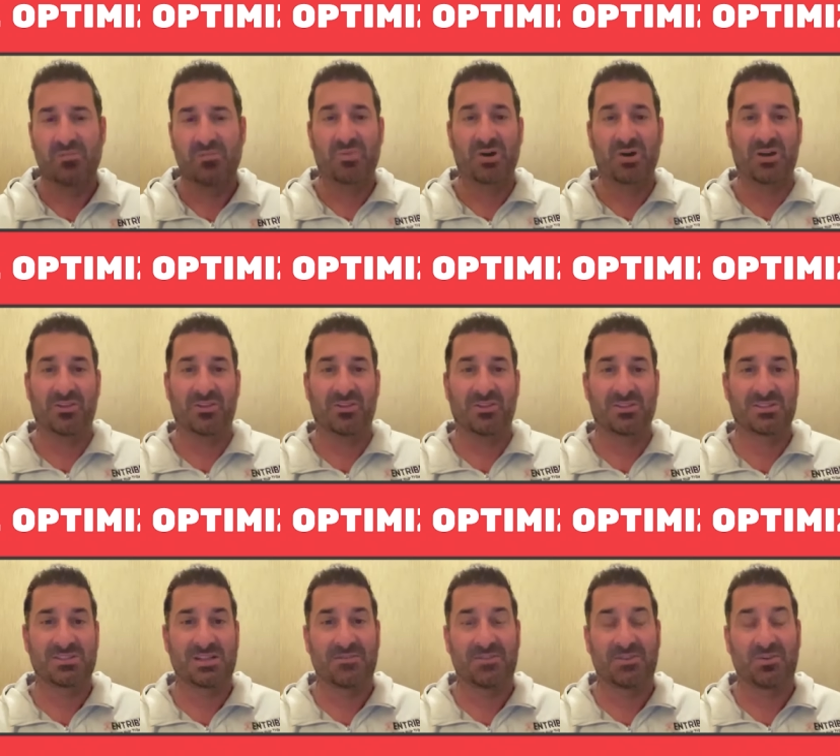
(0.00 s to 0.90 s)
but the
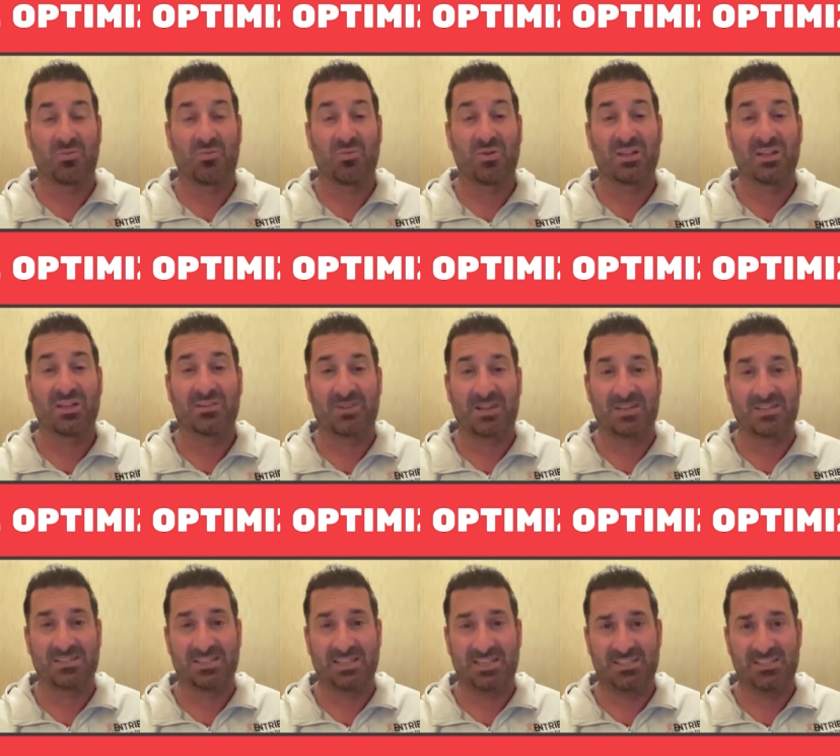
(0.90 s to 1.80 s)
stuff that really
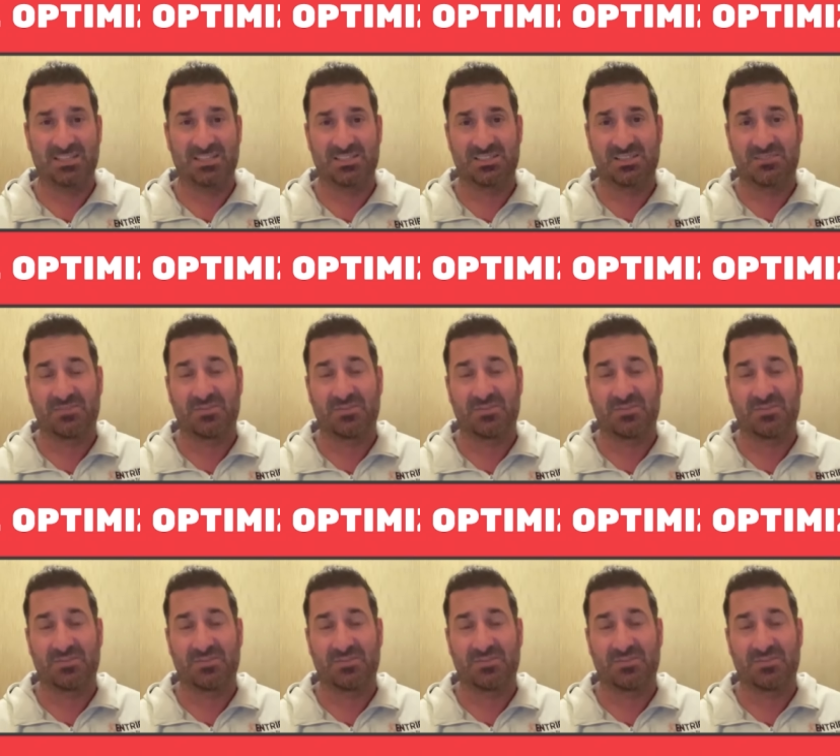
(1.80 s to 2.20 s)
resonates the stuff